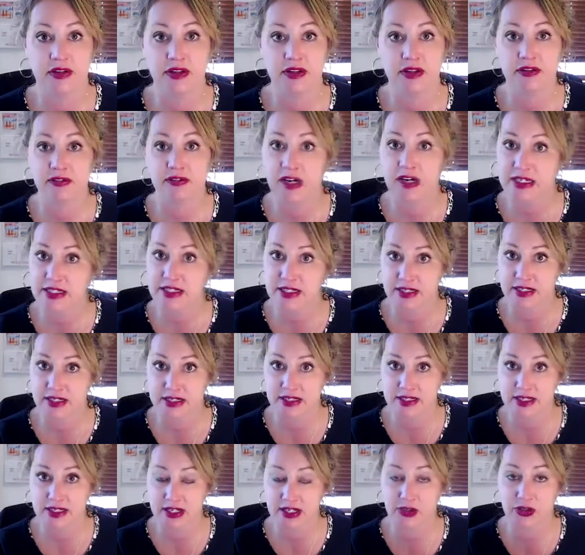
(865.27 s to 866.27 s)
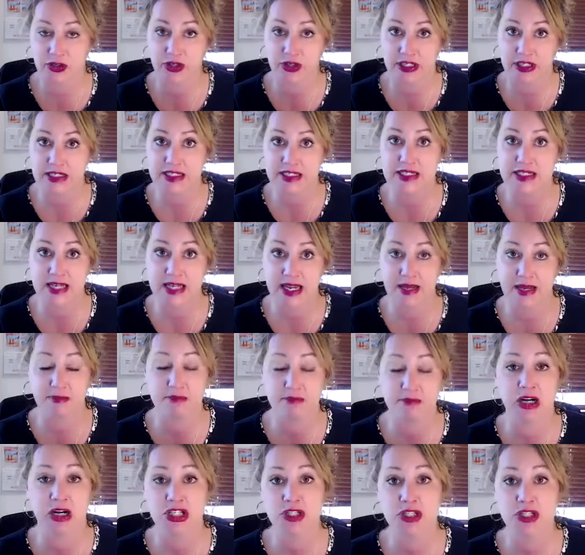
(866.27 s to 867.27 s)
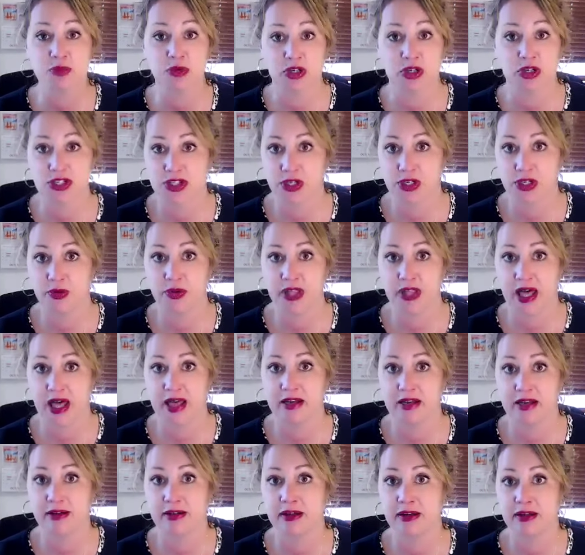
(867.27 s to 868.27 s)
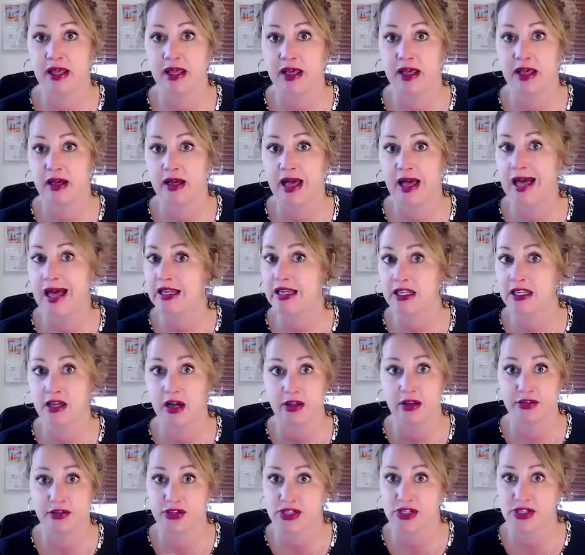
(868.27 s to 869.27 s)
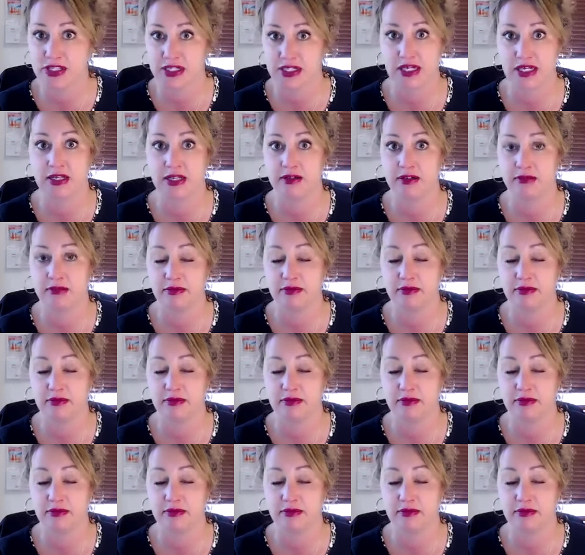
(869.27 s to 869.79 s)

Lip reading: the residents in New York State, much more so than any other state,